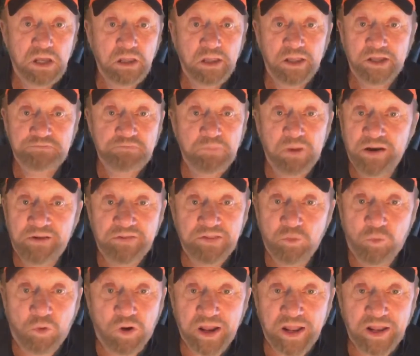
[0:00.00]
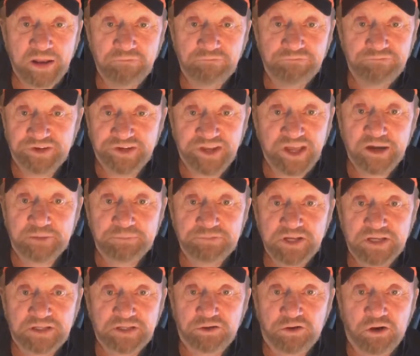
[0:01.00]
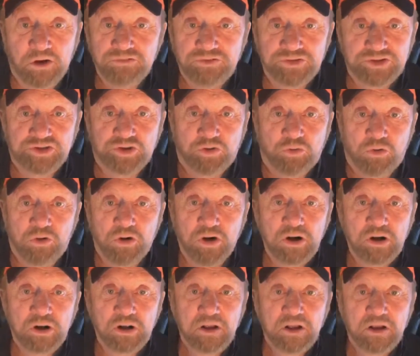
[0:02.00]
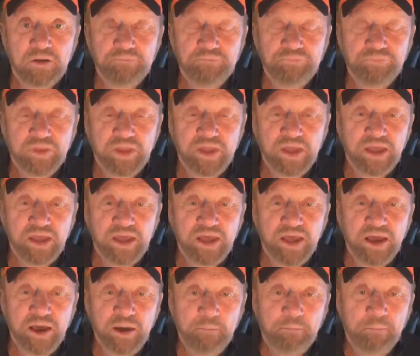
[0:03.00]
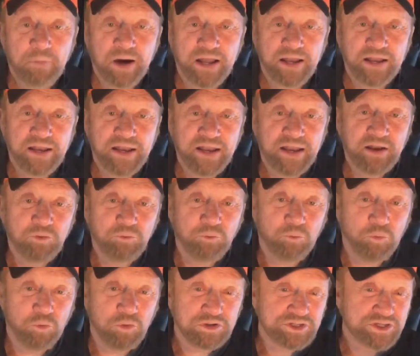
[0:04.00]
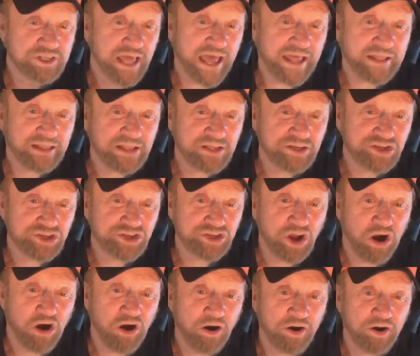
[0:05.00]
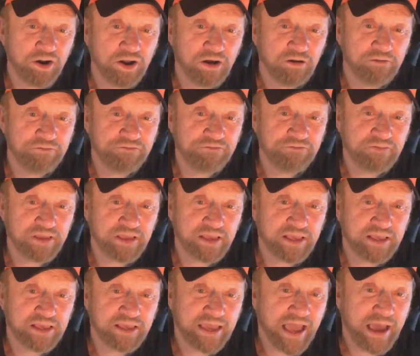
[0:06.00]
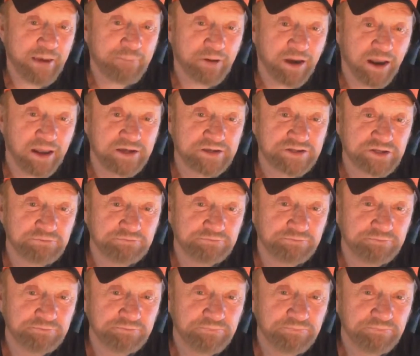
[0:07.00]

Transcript: It's better than working for tips at the grocery store. But was that the start of capitalism?